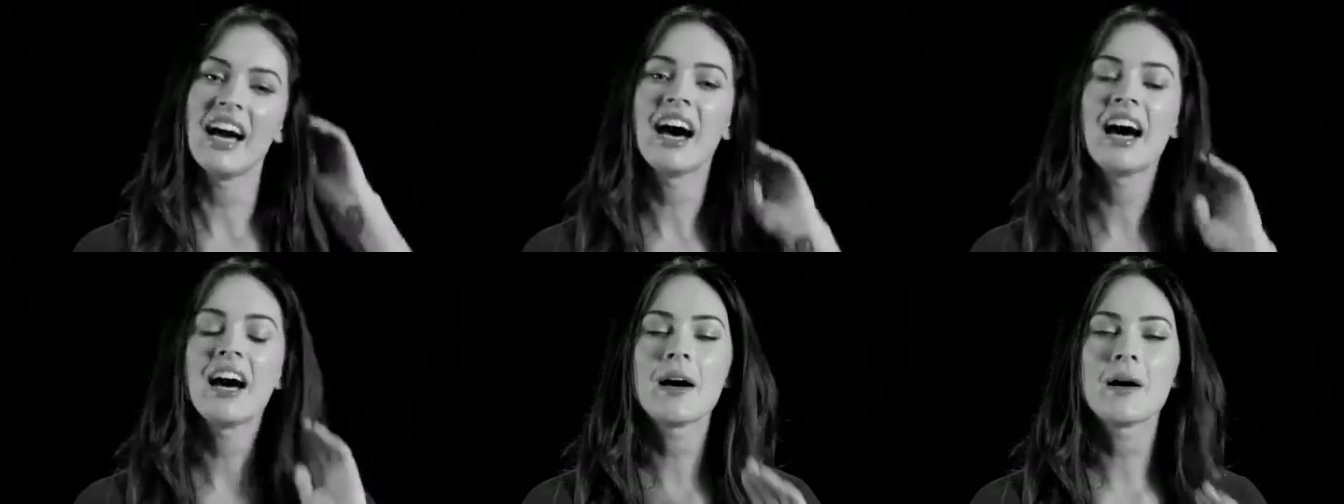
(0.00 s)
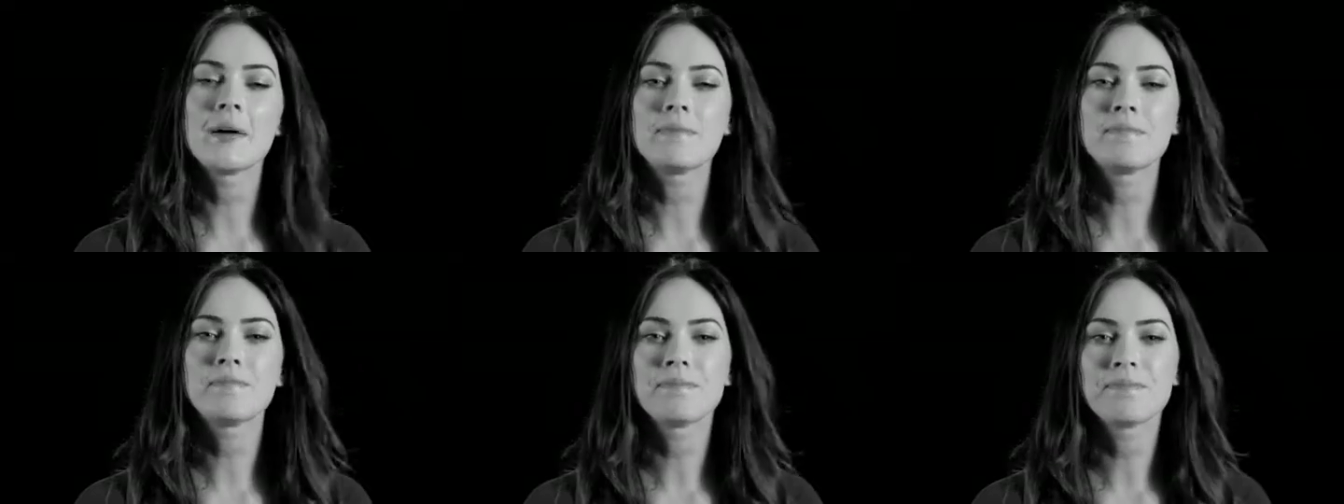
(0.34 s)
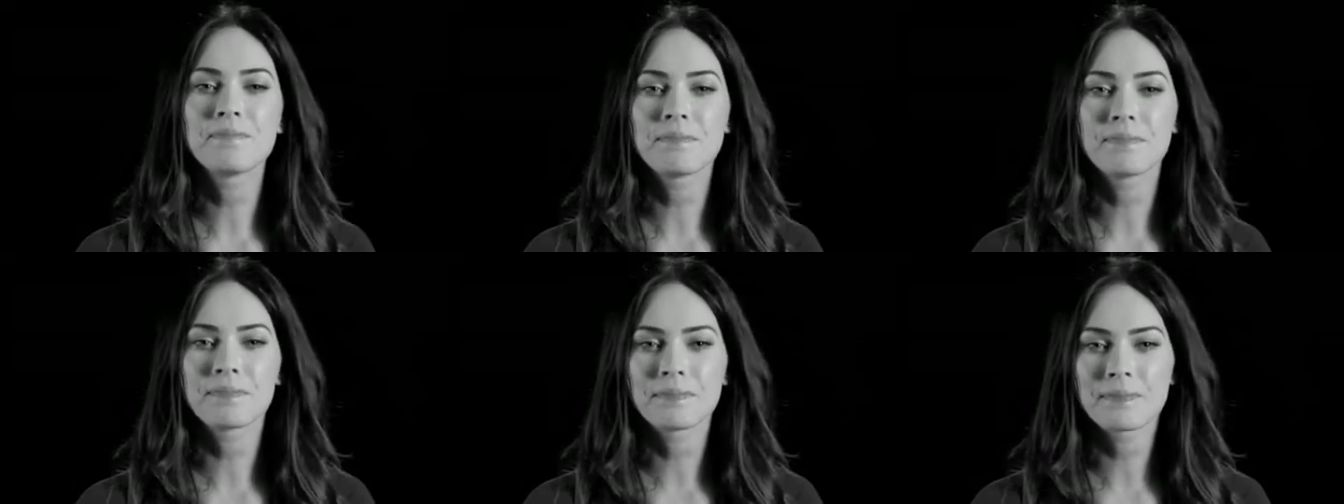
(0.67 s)

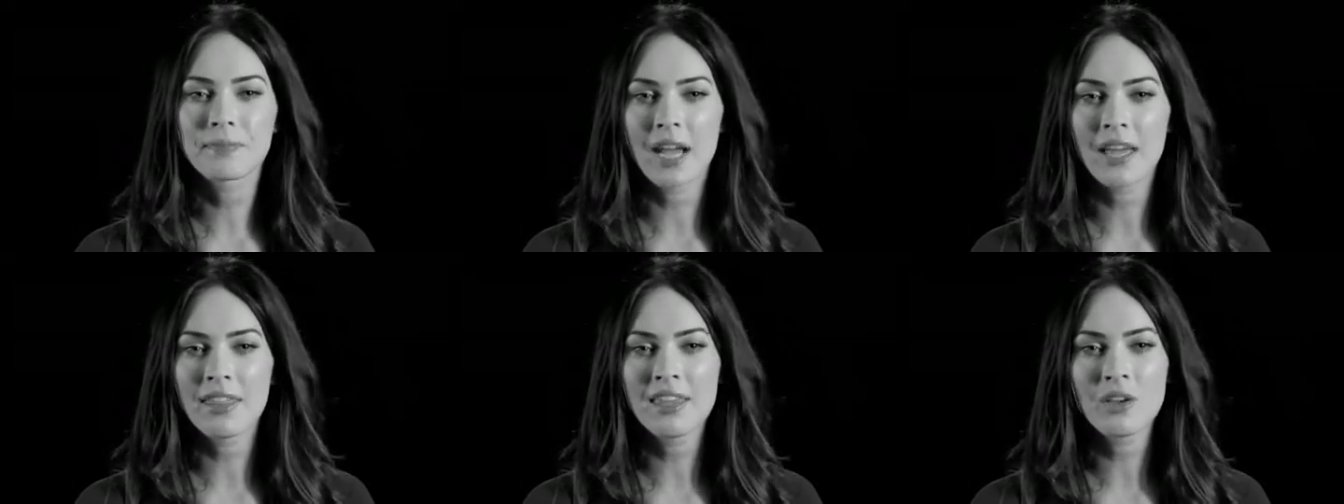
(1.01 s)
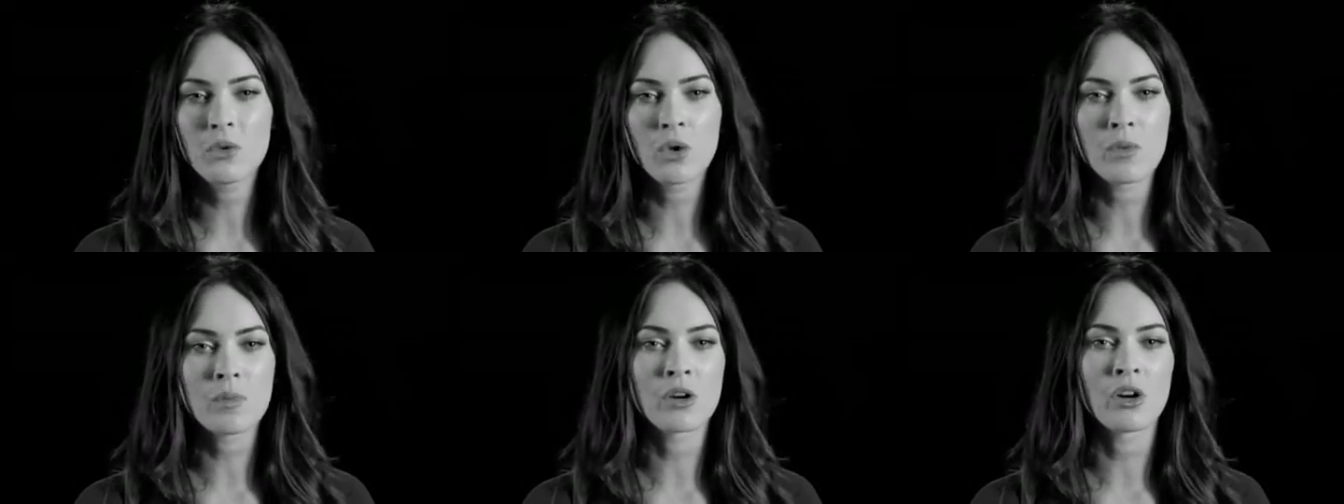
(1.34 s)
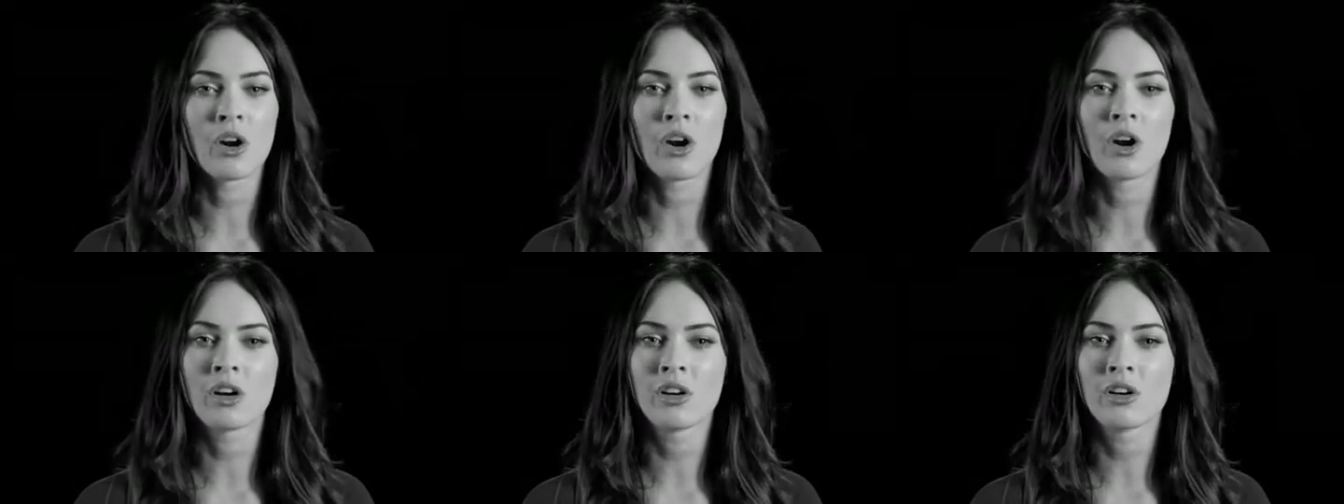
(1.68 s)
I think women
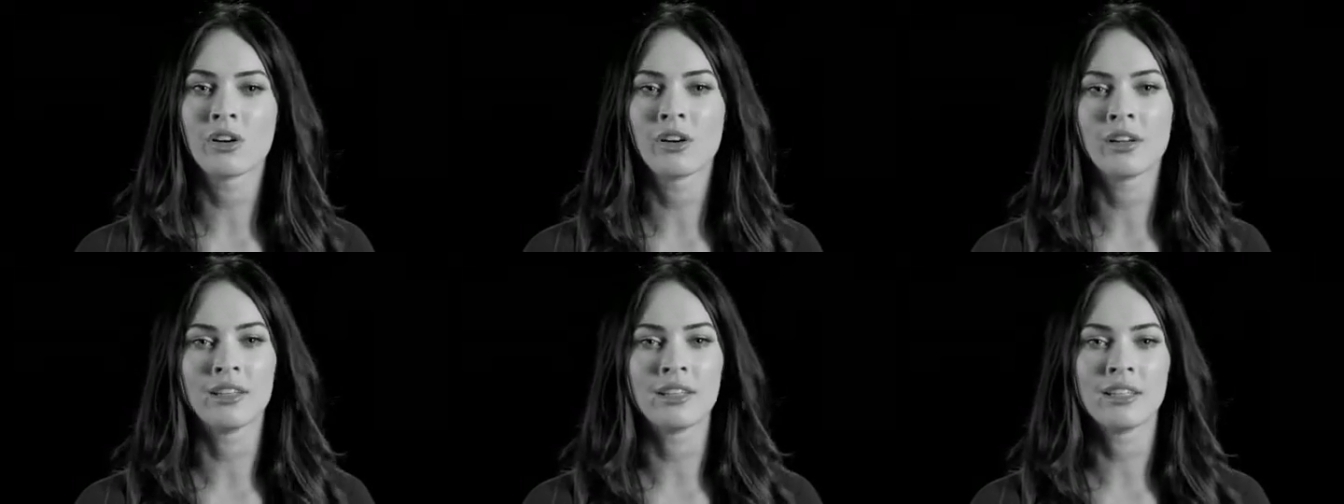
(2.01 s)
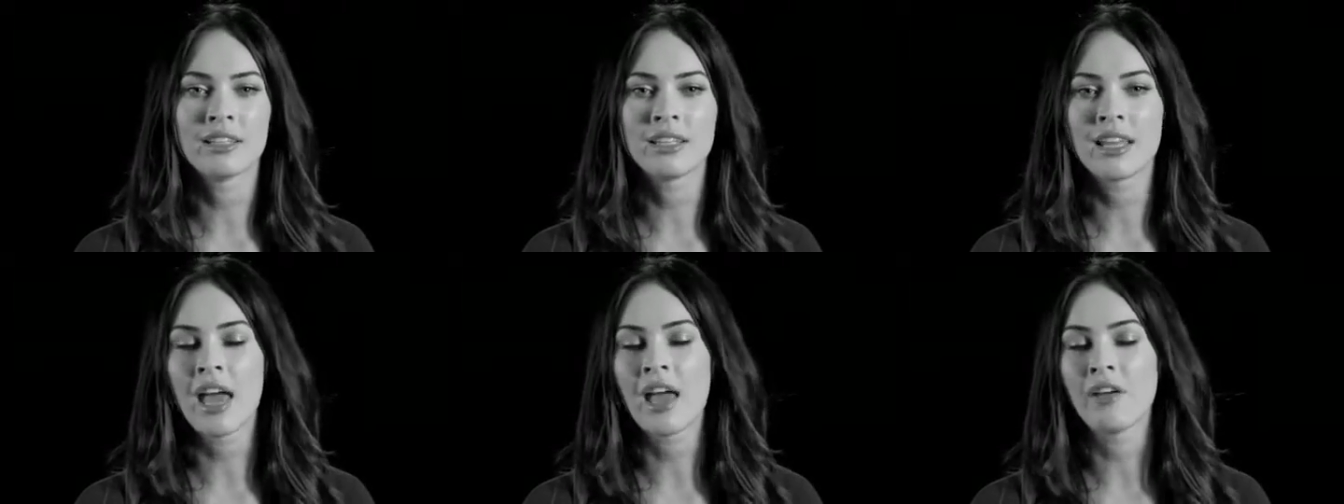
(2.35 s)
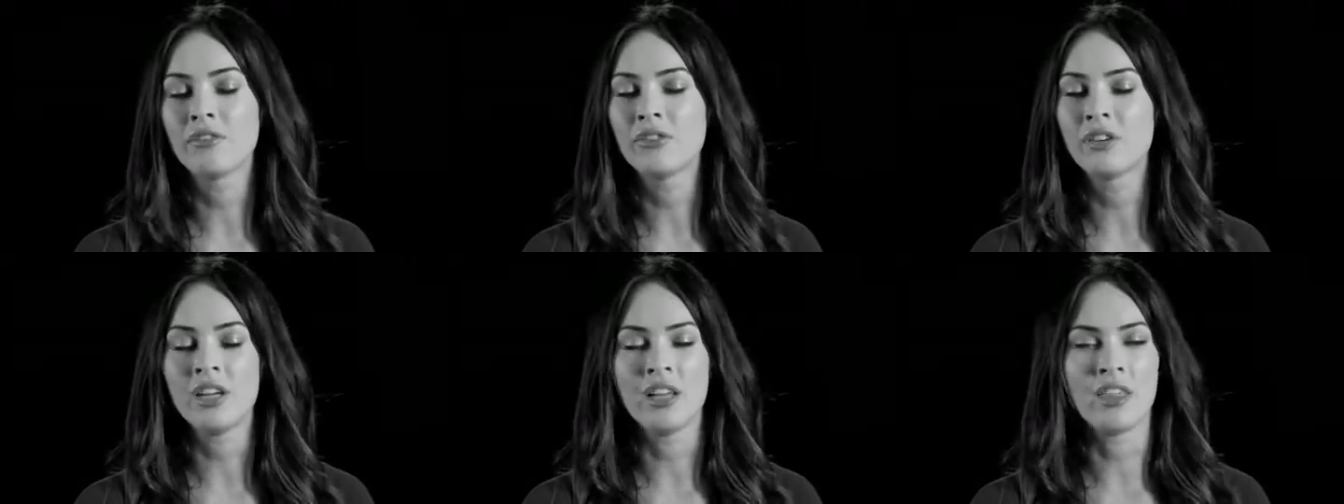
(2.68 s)
are harder on
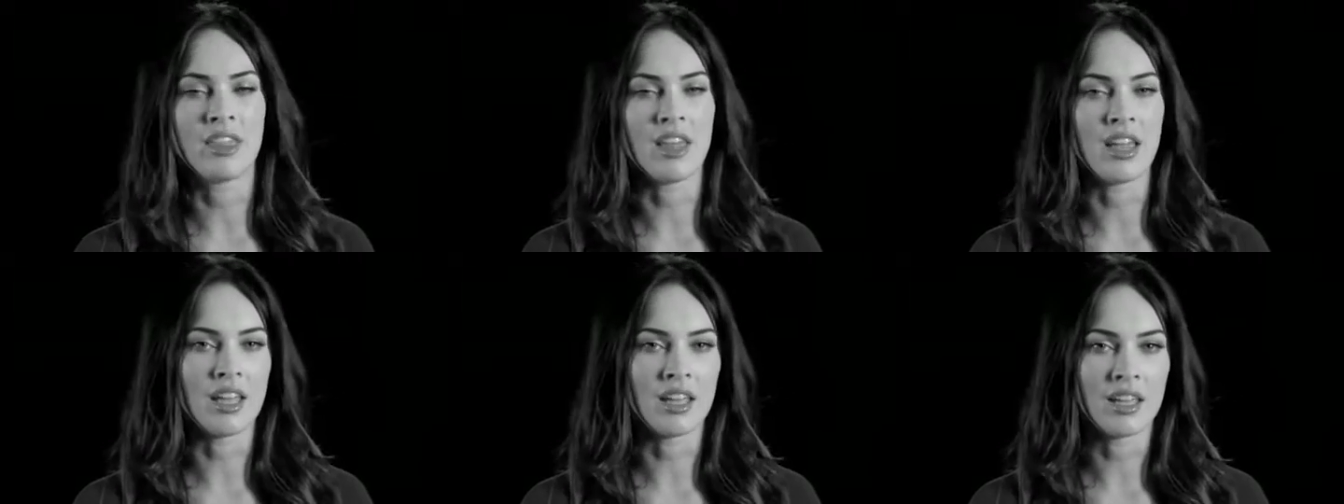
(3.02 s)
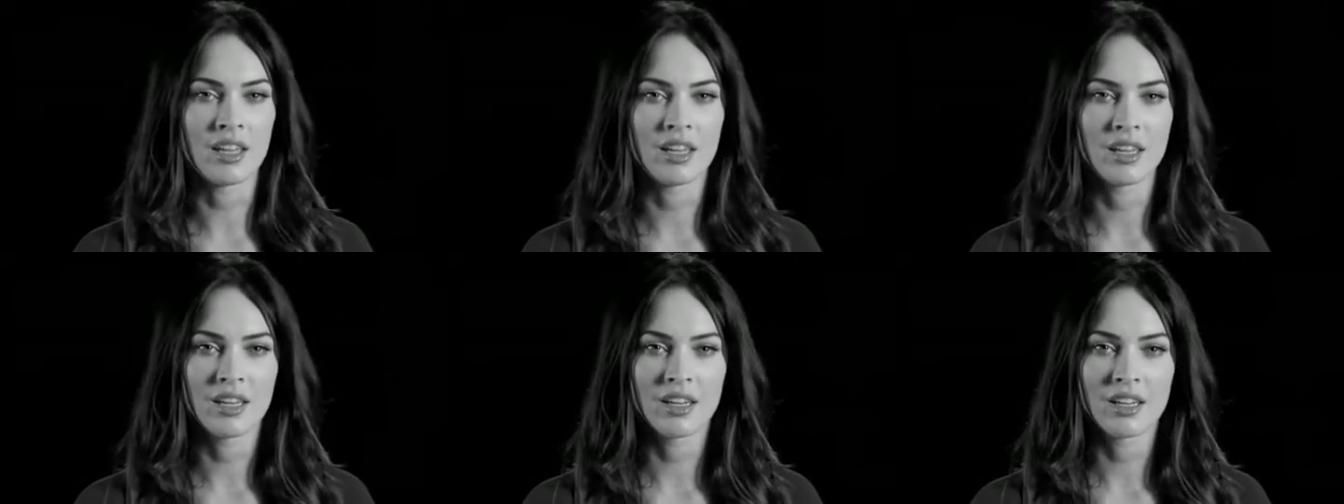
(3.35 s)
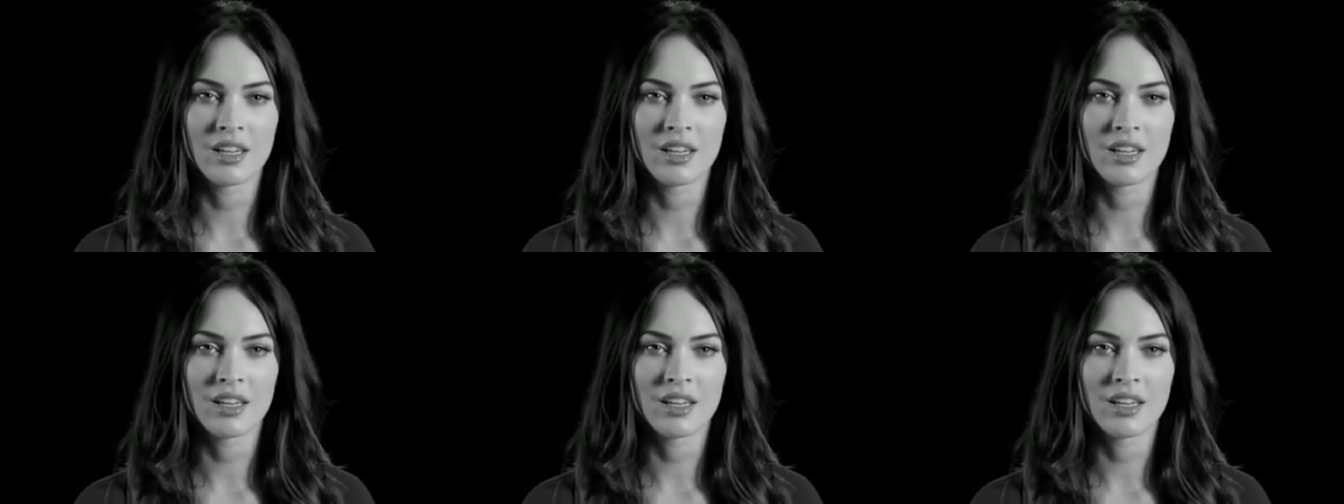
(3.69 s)
everything